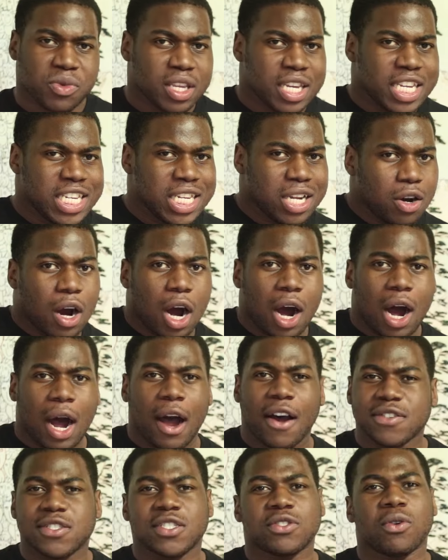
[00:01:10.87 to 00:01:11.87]
You know,
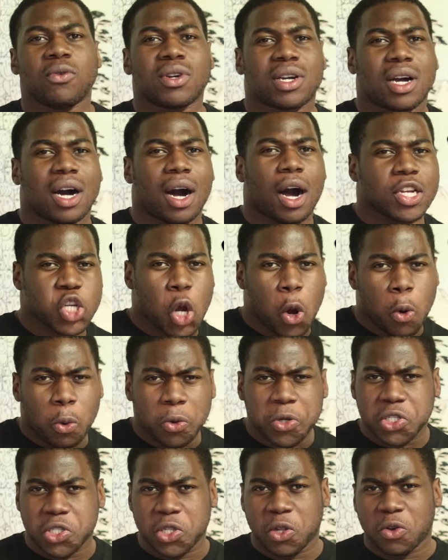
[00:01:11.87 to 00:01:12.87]
Hearthstone cards
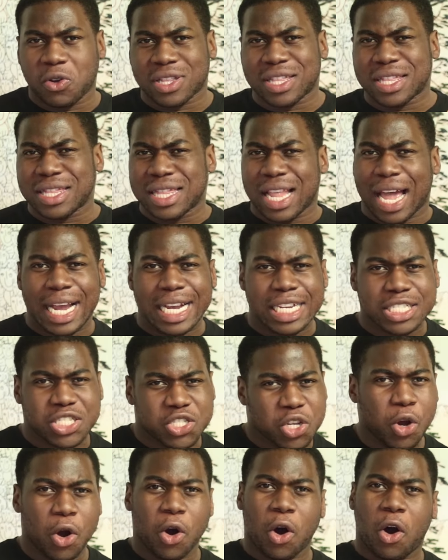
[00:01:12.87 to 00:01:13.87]
always look
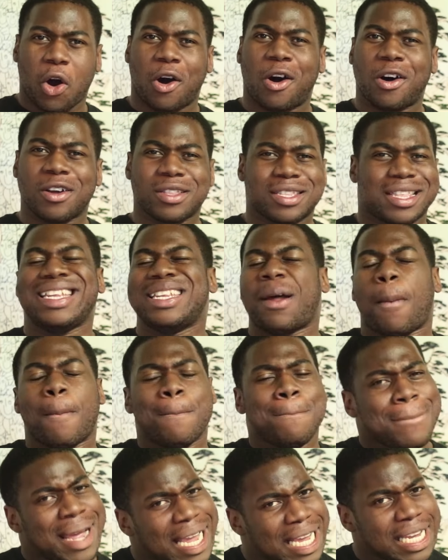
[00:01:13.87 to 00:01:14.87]
nice, hot, and
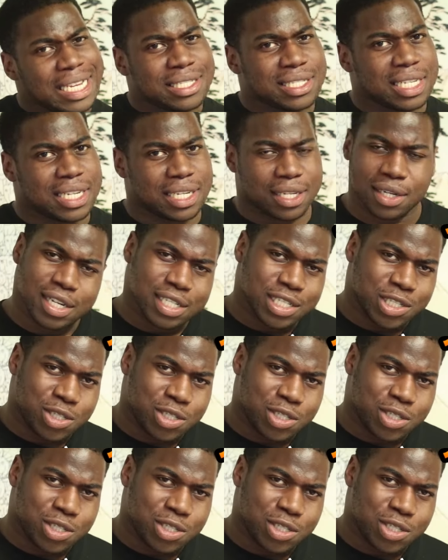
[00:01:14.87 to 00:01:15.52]
amazing.